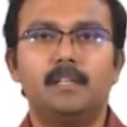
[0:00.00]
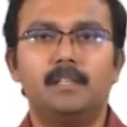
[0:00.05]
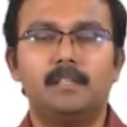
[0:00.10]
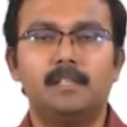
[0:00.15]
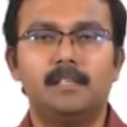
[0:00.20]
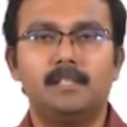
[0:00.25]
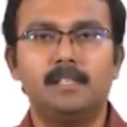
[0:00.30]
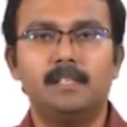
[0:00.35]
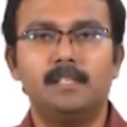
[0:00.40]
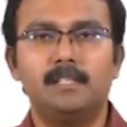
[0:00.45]

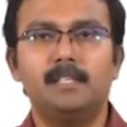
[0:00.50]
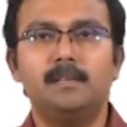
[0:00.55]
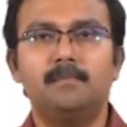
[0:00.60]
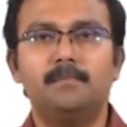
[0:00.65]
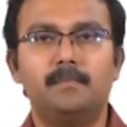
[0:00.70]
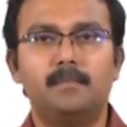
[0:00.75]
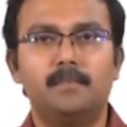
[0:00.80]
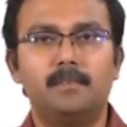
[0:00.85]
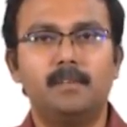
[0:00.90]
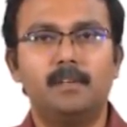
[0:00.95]
the
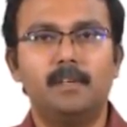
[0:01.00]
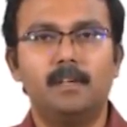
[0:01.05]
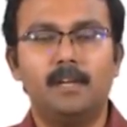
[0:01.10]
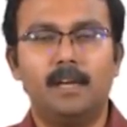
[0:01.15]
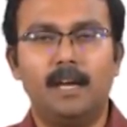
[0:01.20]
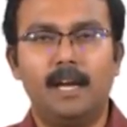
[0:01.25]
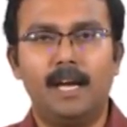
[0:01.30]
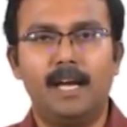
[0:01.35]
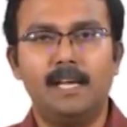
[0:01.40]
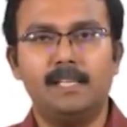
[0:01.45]
system
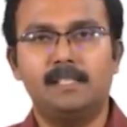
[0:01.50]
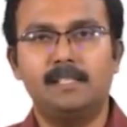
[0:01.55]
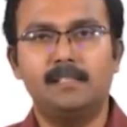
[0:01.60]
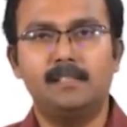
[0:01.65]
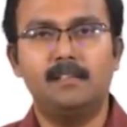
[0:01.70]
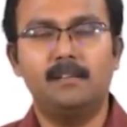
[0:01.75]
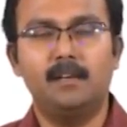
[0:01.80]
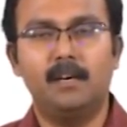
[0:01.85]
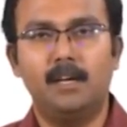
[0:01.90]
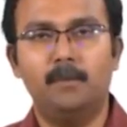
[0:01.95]
has
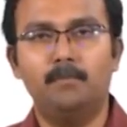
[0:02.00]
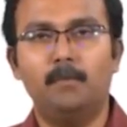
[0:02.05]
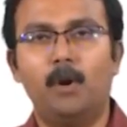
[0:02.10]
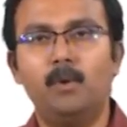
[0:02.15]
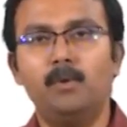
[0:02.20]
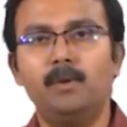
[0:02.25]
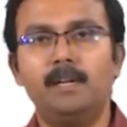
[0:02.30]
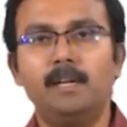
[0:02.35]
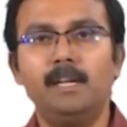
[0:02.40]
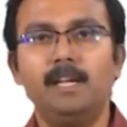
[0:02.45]
a
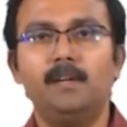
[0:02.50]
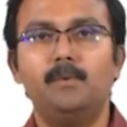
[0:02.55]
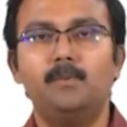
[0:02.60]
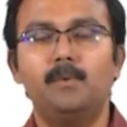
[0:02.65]
boundary